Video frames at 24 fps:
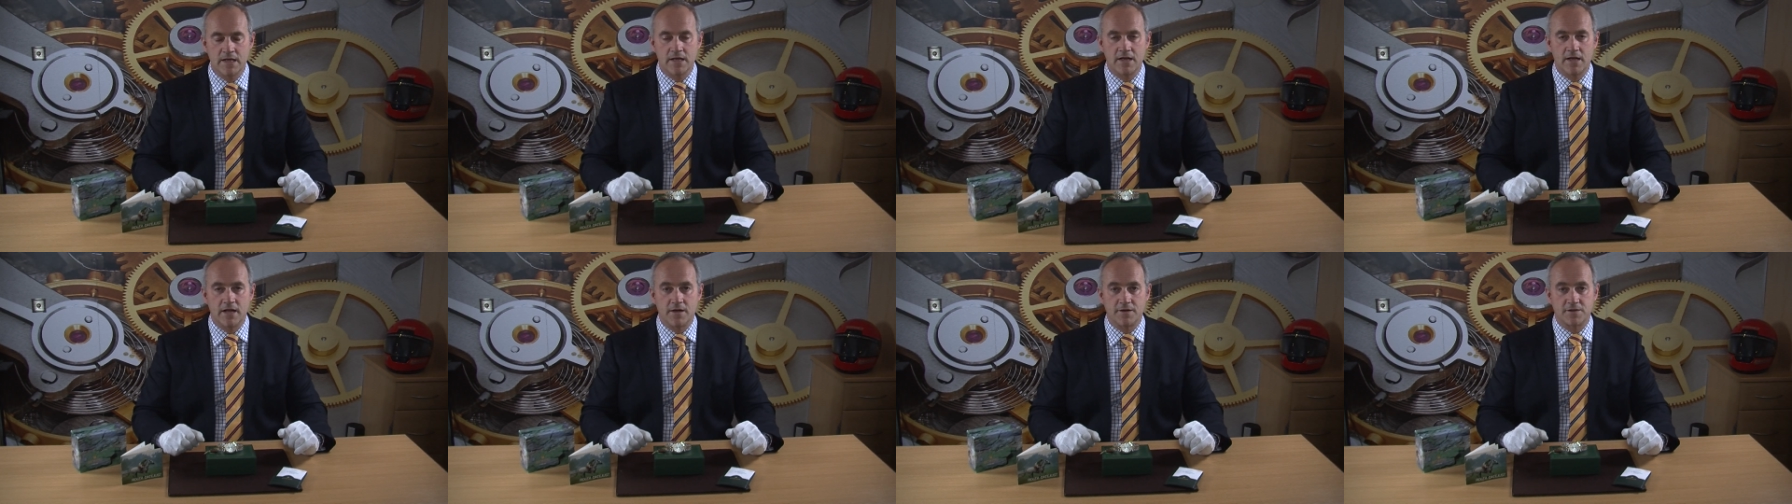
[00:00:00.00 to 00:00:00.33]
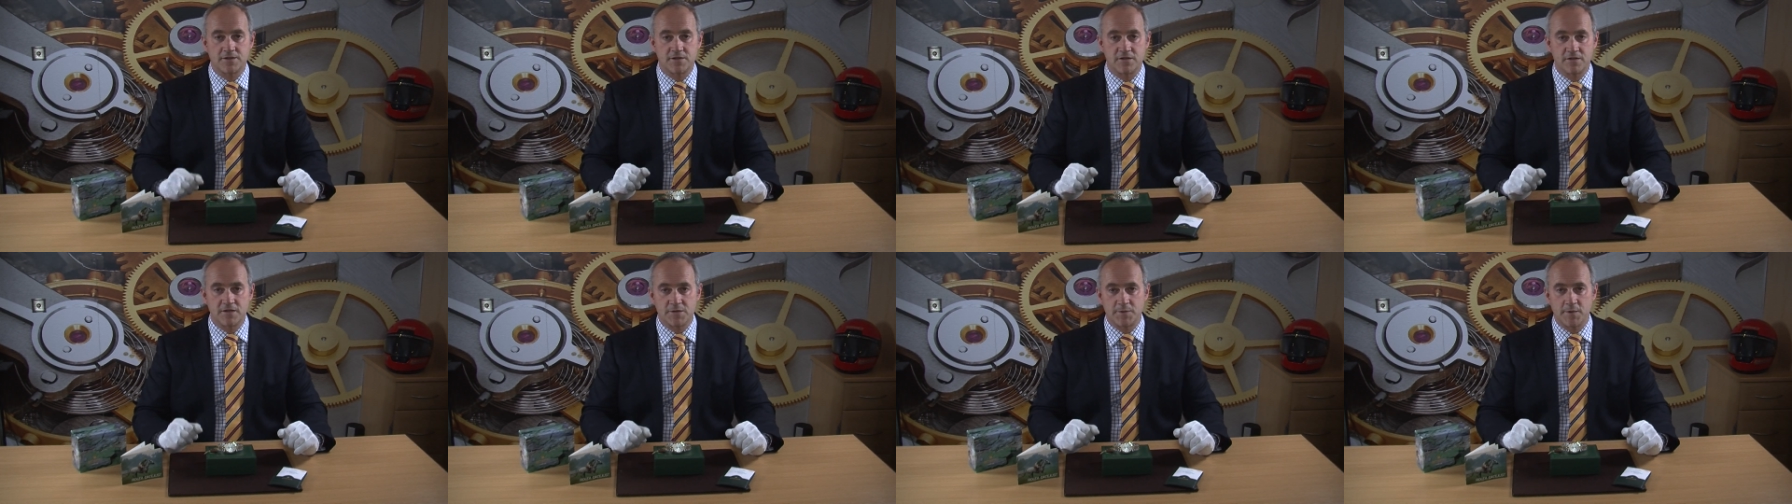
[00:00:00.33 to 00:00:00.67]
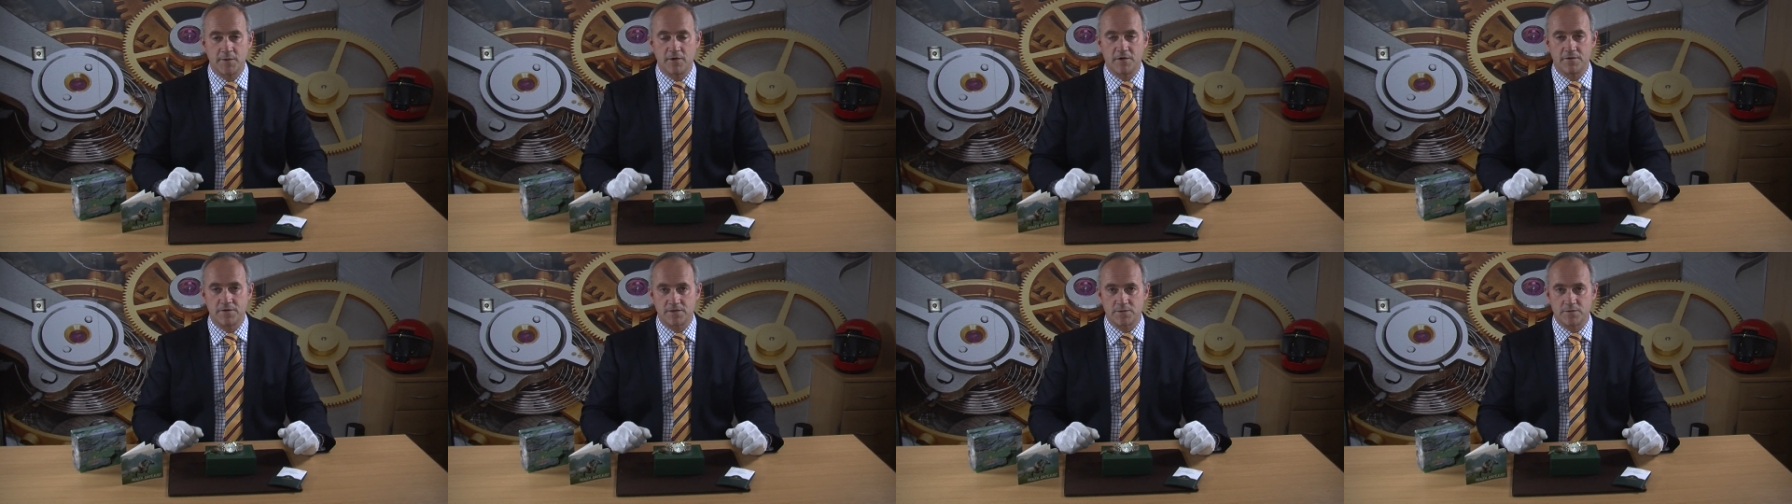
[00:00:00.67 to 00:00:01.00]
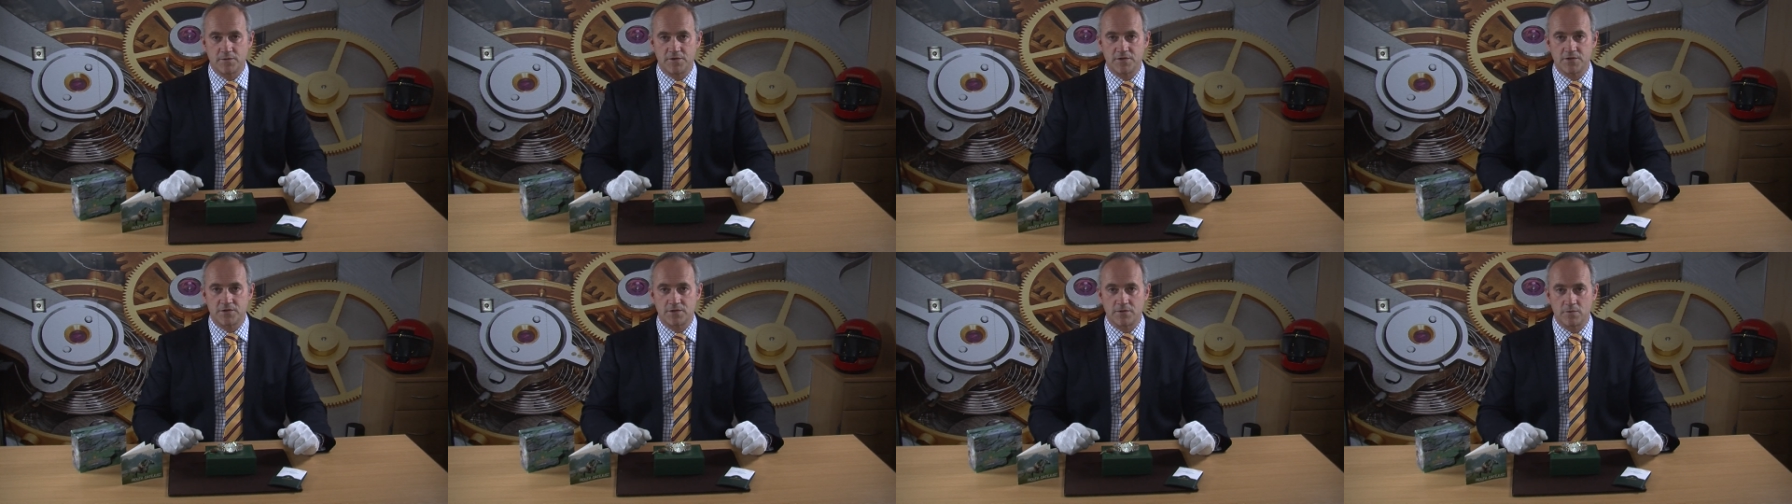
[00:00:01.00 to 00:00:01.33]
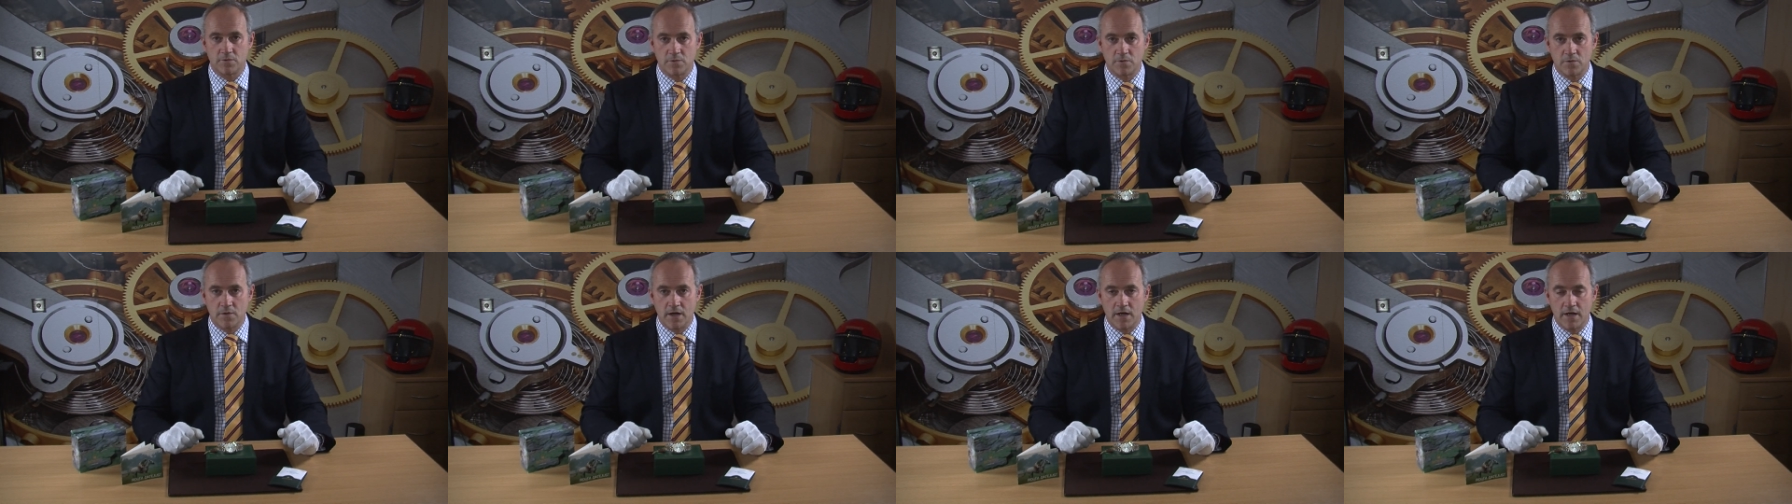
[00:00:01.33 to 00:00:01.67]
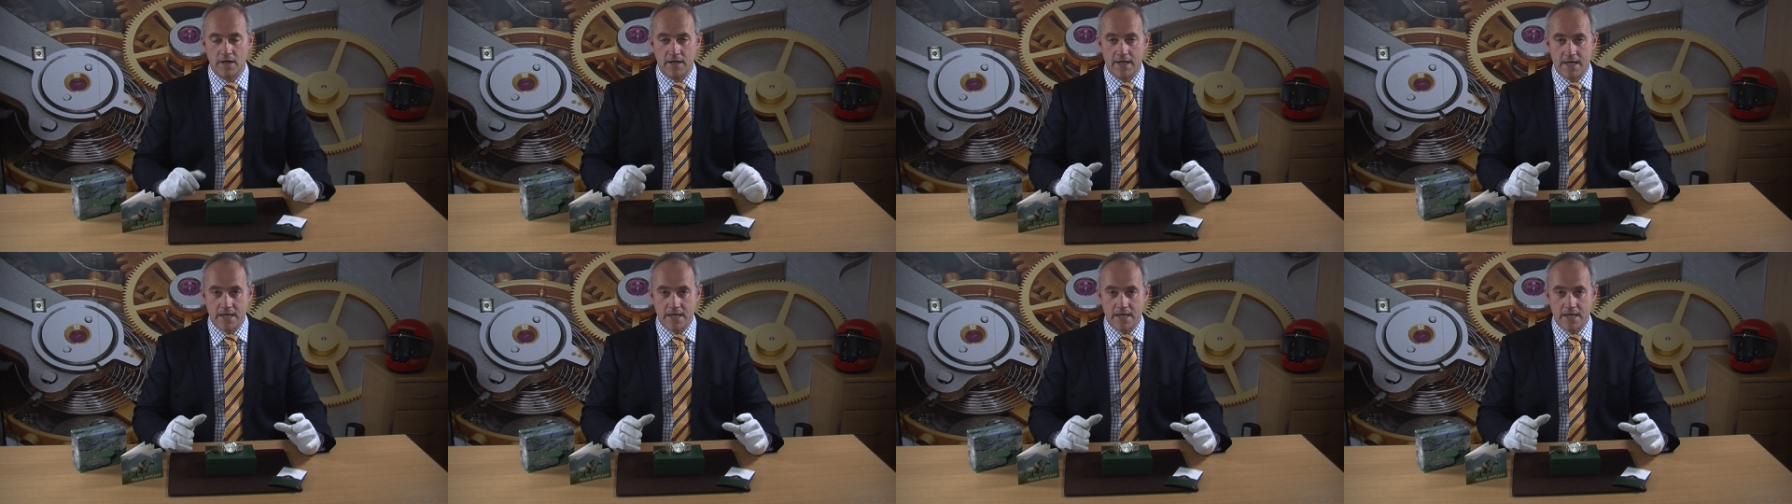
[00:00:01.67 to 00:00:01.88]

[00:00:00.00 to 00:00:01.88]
Now, as soon as we got this watch uh,